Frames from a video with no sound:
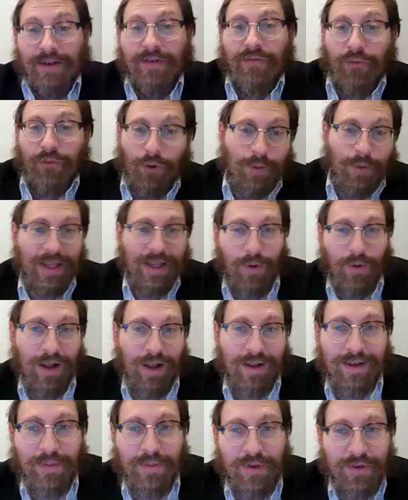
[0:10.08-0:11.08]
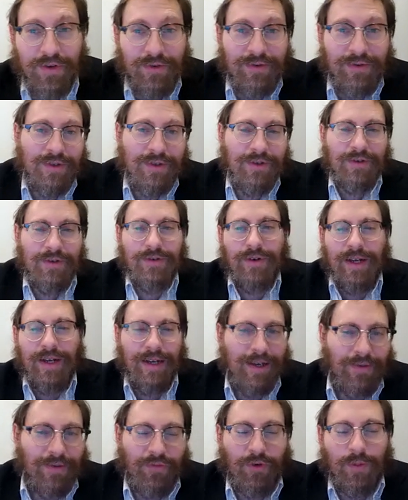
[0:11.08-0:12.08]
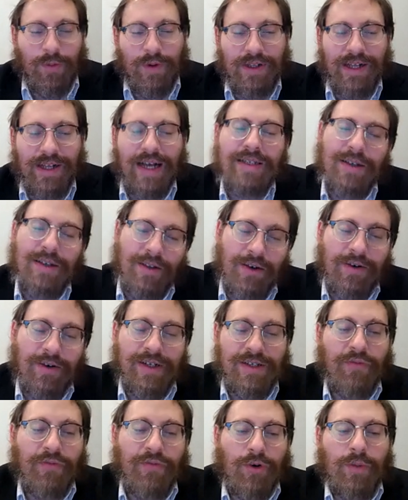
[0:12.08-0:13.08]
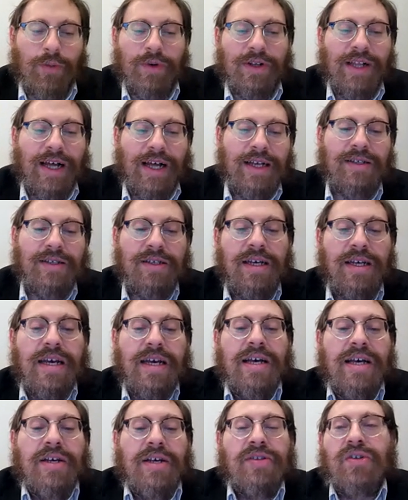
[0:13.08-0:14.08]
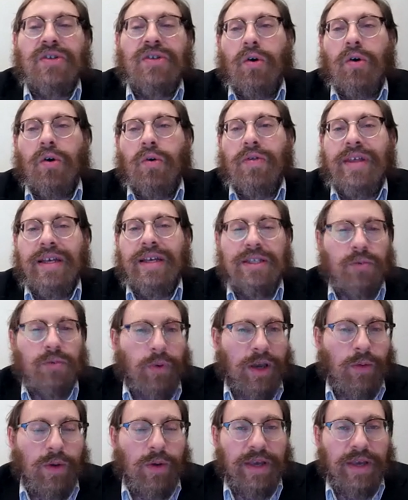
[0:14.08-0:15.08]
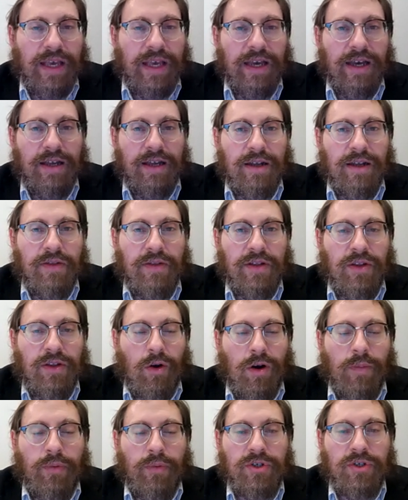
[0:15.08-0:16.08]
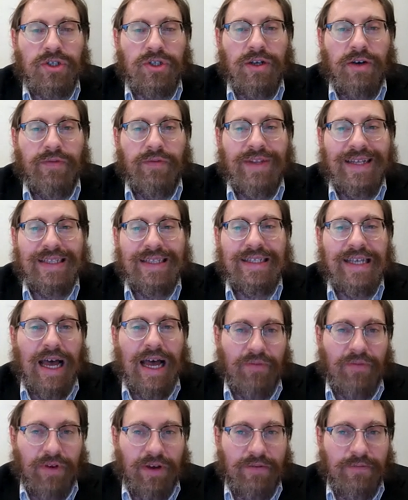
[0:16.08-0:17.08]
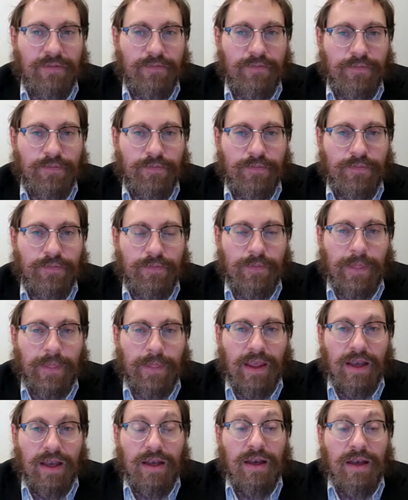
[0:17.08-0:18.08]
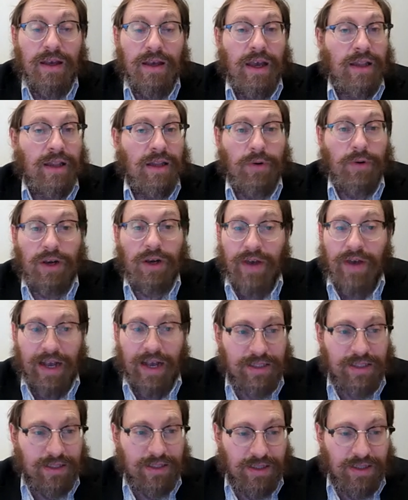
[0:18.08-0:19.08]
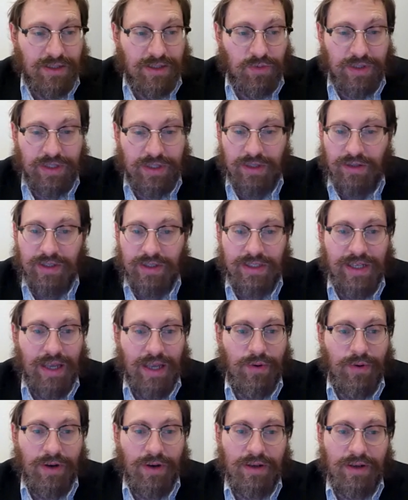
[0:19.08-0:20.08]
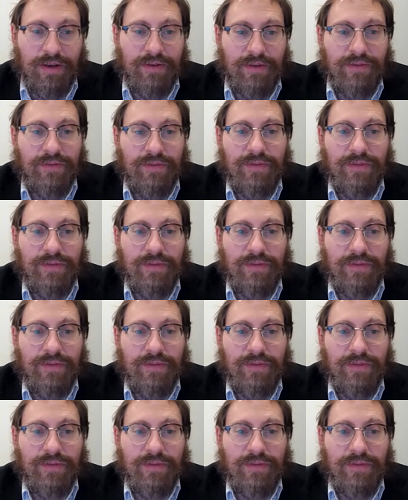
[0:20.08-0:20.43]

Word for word: Formally welcome you to an informal class, although it is a formal class. So this week we begin the Torah portion of Tetzaveh in the book of Exodus. We're still in the same book.